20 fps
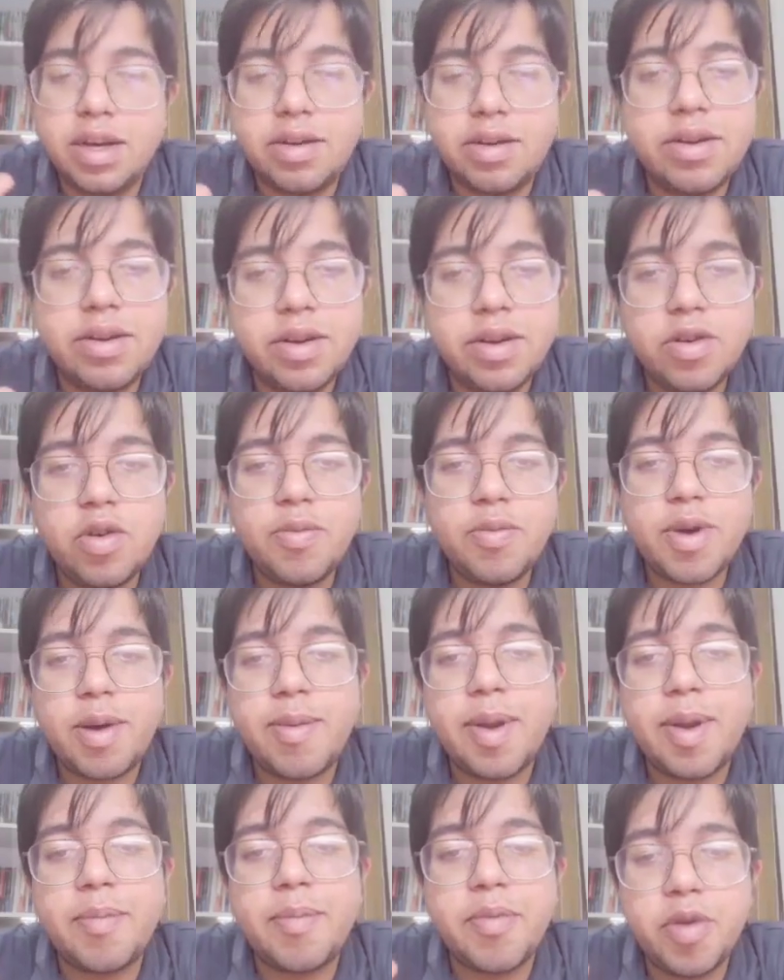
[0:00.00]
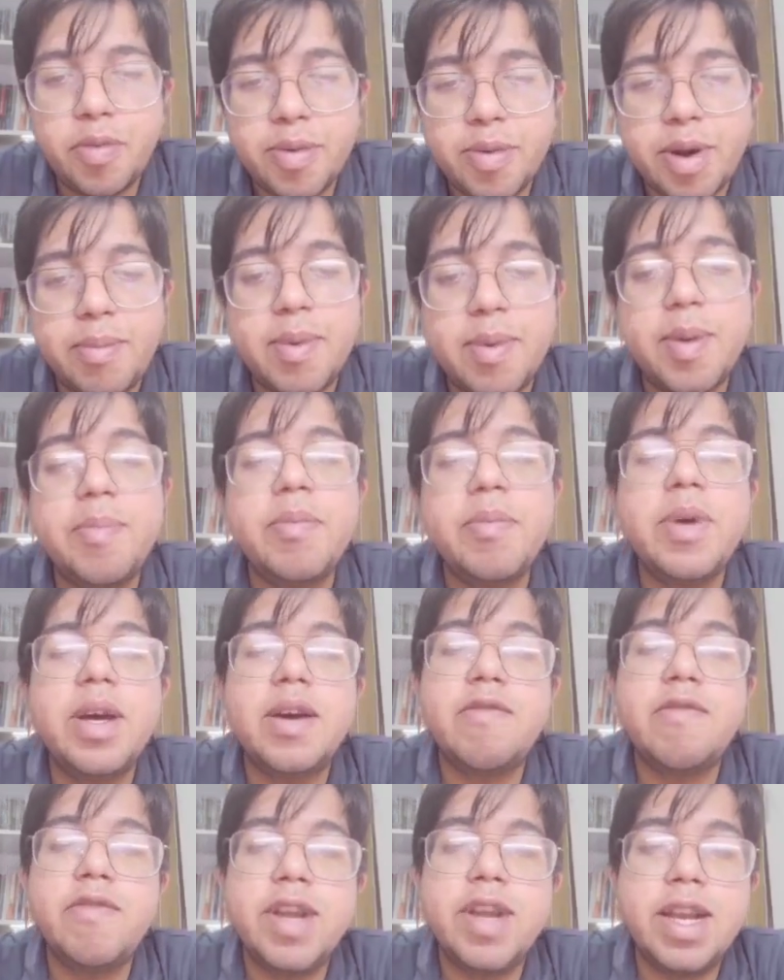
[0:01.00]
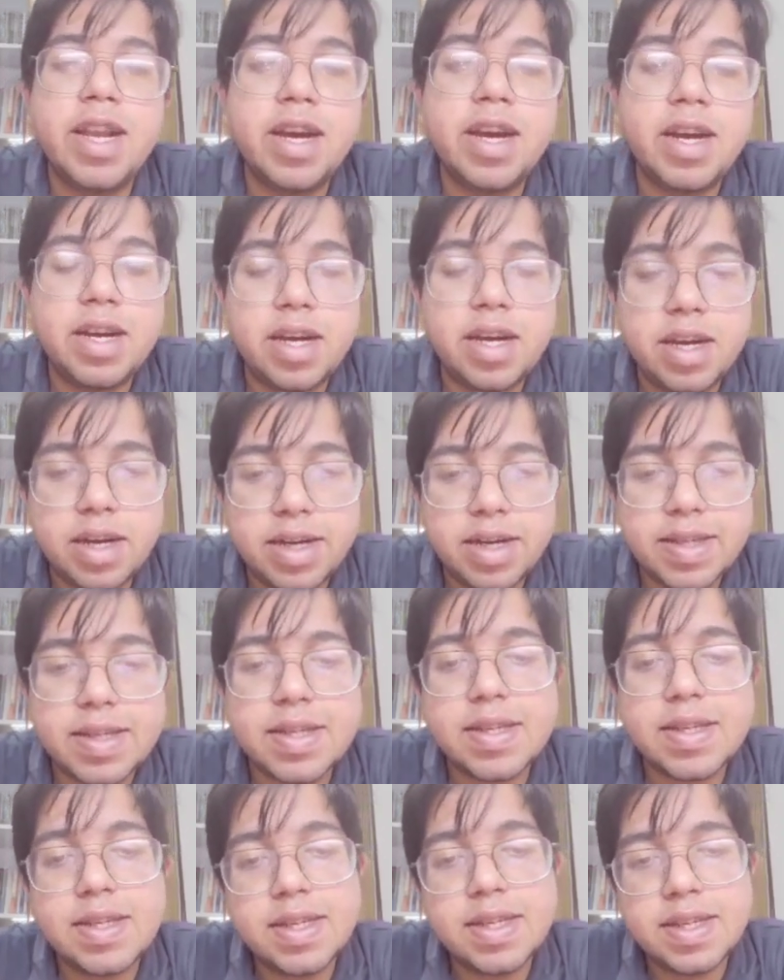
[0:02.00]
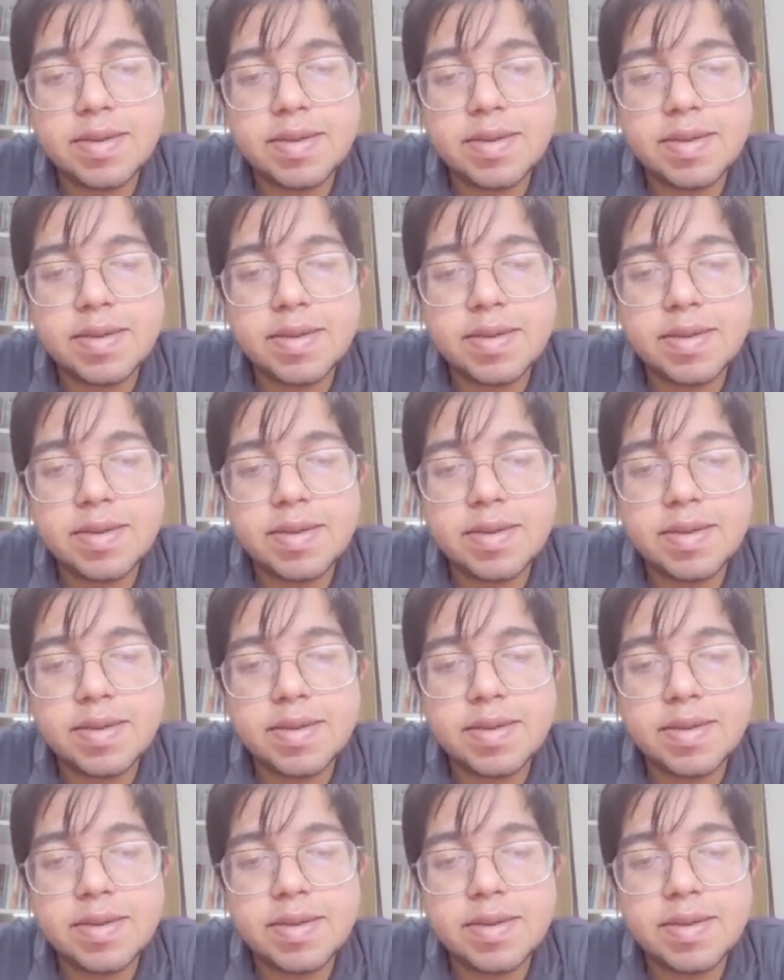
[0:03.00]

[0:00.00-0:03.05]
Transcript: No problem, no problem. We'll discuss this